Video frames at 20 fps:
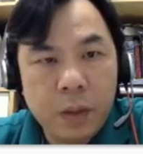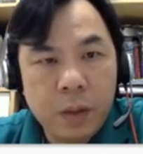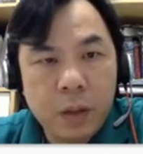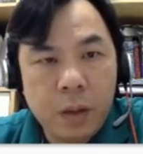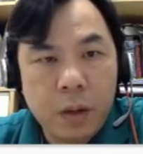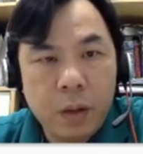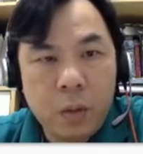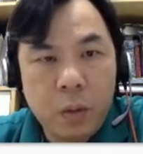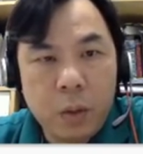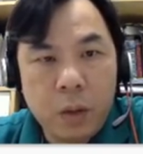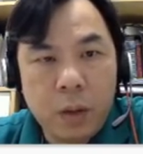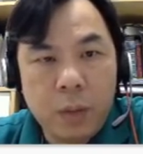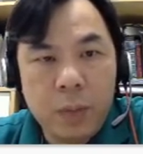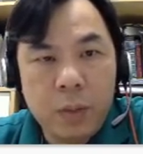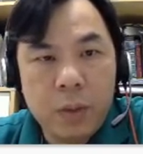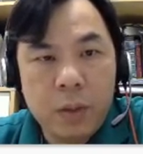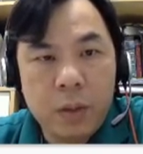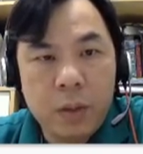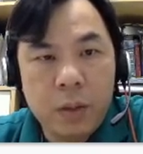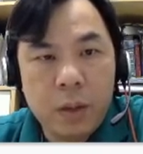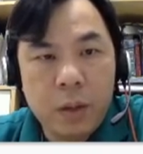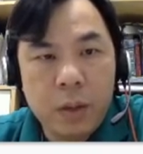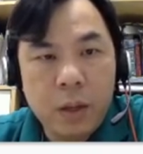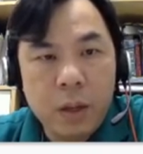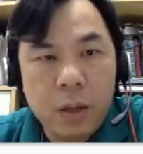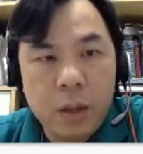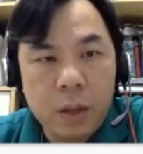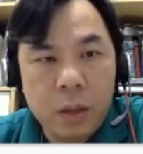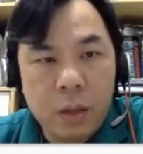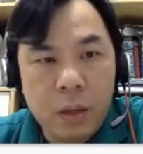what happens is that
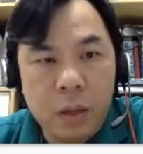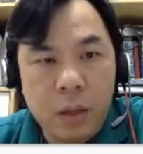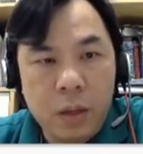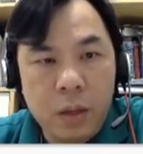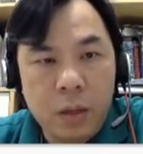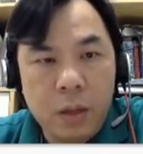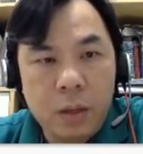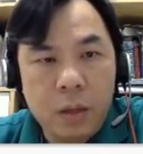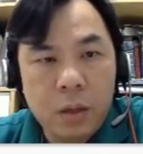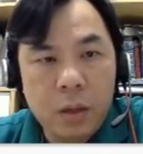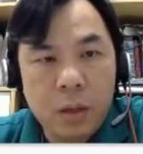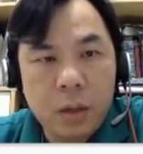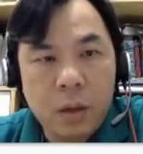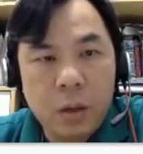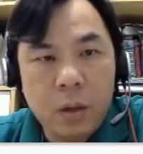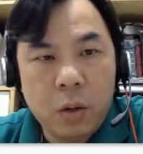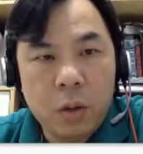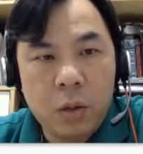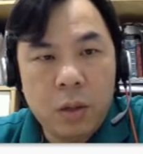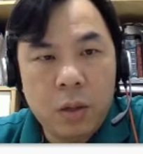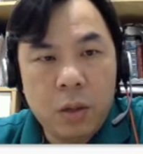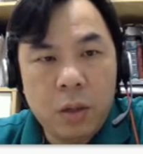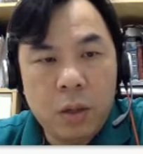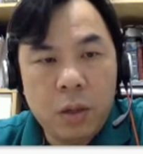this coordinate